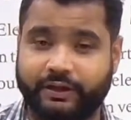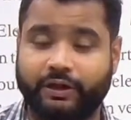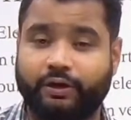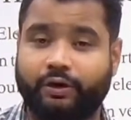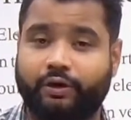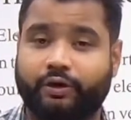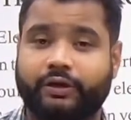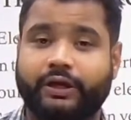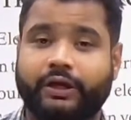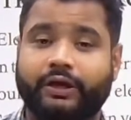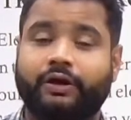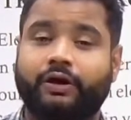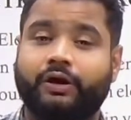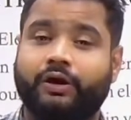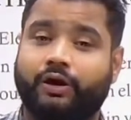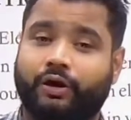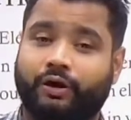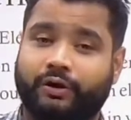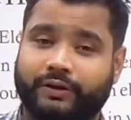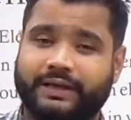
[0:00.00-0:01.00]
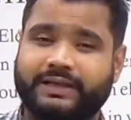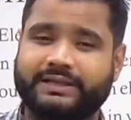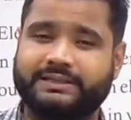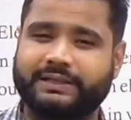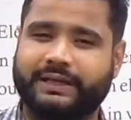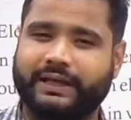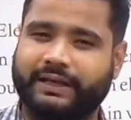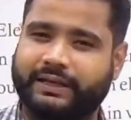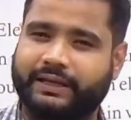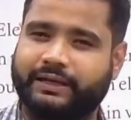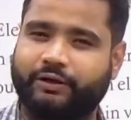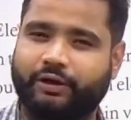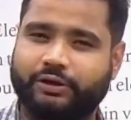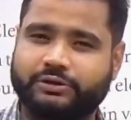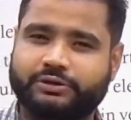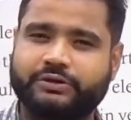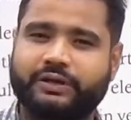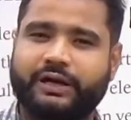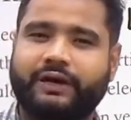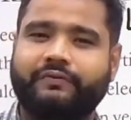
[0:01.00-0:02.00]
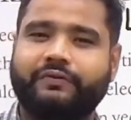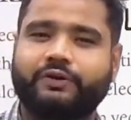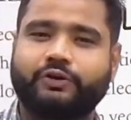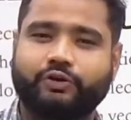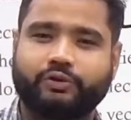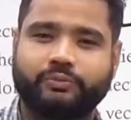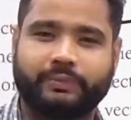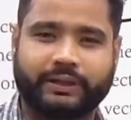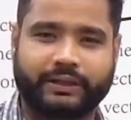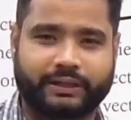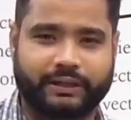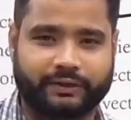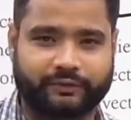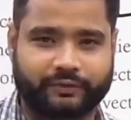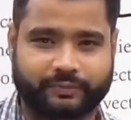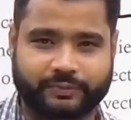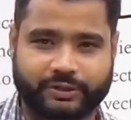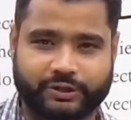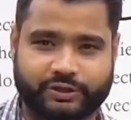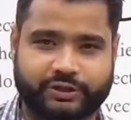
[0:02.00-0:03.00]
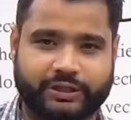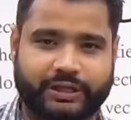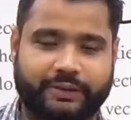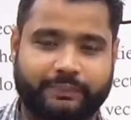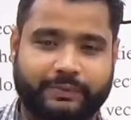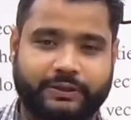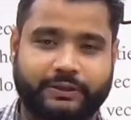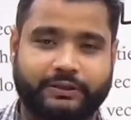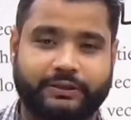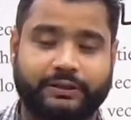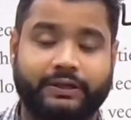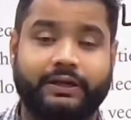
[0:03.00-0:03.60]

Okay, or else I can also have a numerical from this chapter.